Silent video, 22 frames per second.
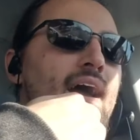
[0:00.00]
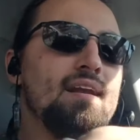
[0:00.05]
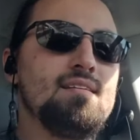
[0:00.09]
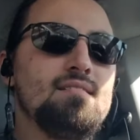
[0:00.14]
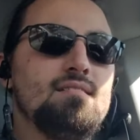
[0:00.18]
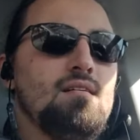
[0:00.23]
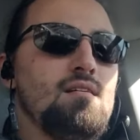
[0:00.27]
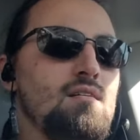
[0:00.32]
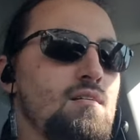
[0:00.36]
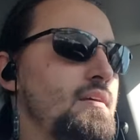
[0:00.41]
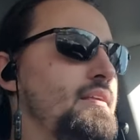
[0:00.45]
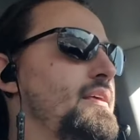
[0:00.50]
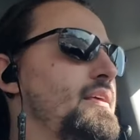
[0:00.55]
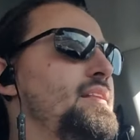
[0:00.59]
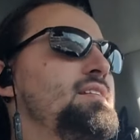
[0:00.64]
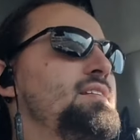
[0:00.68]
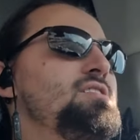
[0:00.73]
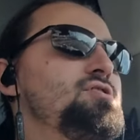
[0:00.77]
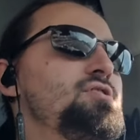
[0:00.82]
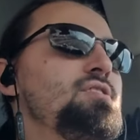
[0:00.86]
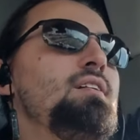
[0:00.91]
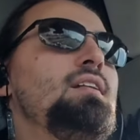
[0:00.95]
or an
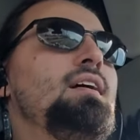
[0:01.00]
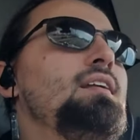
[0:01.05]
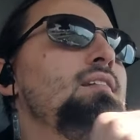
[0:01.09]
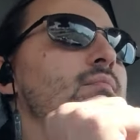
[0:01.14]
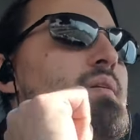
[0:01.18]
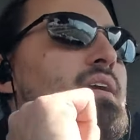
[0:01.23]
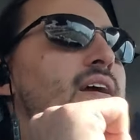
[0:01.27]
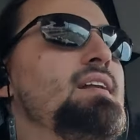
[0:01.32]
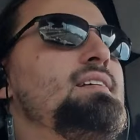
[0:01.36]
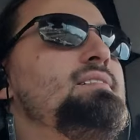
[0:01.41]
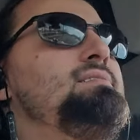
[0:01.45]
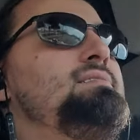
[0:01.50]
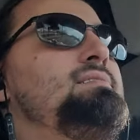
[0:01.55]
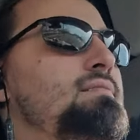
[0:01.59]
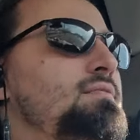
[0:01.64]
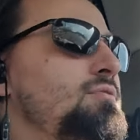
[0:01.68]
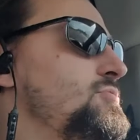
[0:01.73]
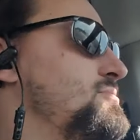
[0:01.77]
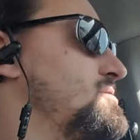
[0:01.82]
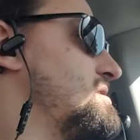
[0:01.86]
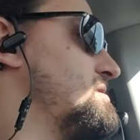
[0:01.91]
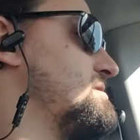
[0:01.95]
additional enemy, and
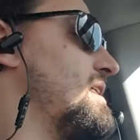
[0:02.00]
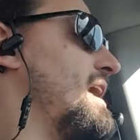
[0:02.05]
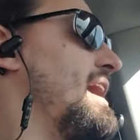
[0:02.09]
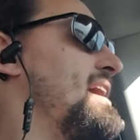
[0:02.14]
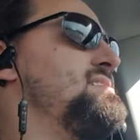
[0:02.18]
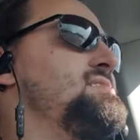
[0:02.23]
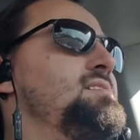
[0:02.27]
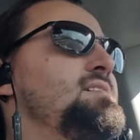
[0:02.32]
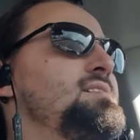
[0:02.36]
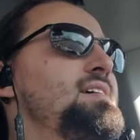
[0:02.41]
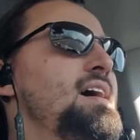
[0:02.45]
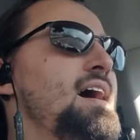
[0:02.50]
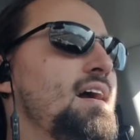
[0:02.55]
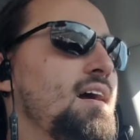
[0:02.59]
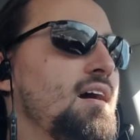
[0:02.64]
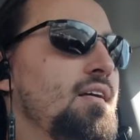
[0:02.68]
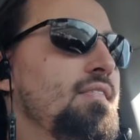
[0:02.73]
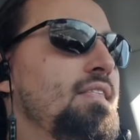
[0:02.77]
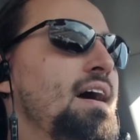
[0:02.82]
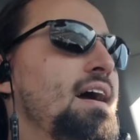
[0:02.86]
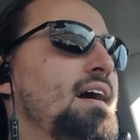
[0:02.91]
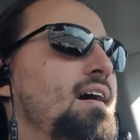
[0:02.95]
use his last attack
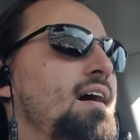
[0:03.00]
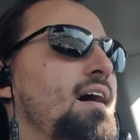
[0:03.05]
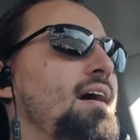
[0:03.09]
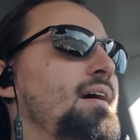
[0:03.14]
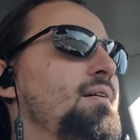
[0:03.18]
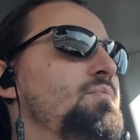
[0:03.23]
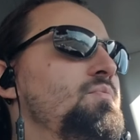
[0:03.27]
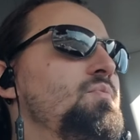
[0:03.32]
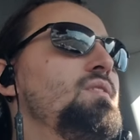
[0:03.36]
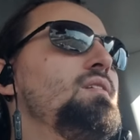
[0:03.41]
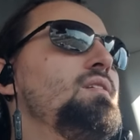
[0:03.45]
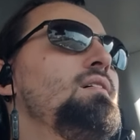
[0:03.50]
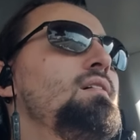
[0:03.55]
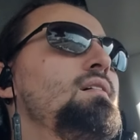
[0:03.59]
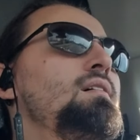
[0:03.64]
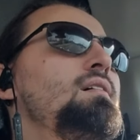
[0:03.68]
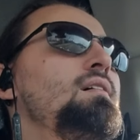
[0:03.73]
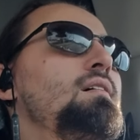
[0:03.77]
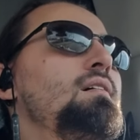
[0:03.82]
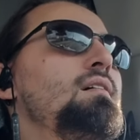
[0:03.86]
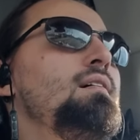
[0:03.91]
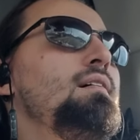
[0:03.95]
on that guy.
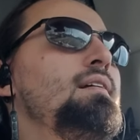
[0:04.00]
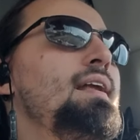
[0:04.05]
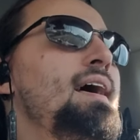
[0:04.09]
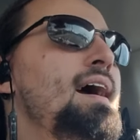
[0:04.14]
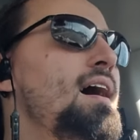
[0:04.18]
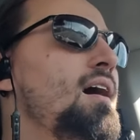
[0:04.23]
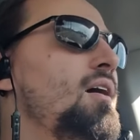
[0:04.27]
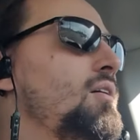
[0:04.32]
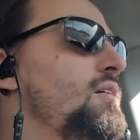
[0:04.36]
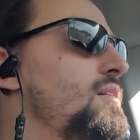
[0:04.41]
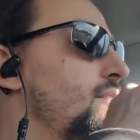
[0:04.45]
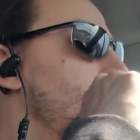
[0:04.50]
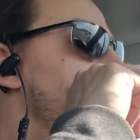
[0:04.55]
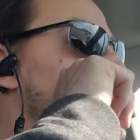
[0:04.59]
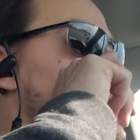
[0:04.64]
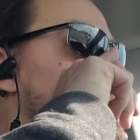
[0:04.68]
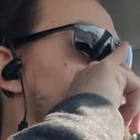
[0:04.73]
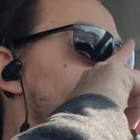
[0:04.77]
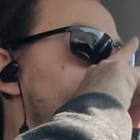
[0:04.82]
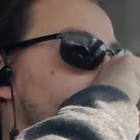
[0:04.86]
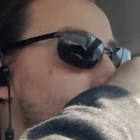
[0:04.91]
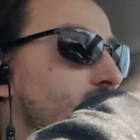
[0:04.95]
Now, there
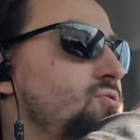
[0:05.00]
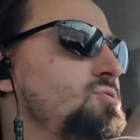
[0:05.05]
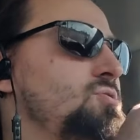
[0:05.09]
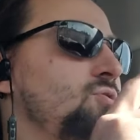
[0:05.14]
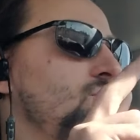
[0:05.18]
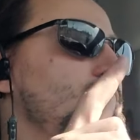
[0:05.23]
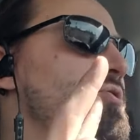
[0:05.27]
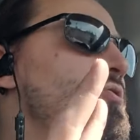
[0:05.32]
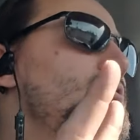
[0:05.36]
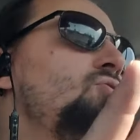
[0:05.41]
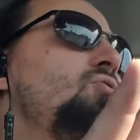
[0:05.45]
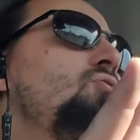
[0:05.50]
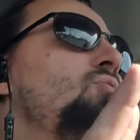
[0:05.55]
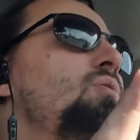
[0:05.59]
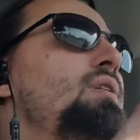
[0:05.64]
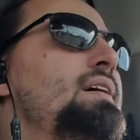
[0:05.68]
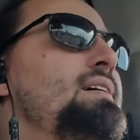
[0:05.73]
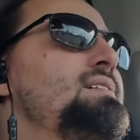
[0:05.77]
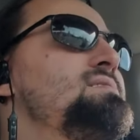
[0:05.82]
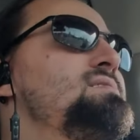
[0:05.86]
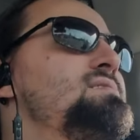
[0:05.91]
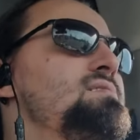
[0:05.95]
were 2
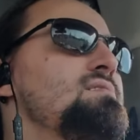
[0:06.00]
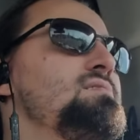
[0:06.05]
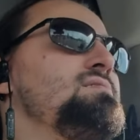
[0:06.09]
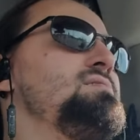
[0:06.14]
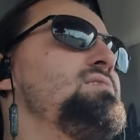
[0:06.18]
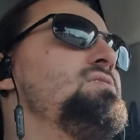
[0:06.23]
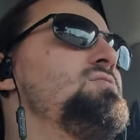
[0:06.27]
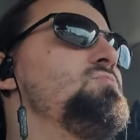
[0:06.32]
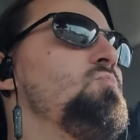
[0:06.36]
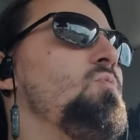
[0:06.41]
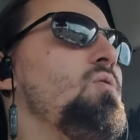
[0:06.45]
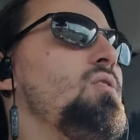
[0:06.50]
instances, or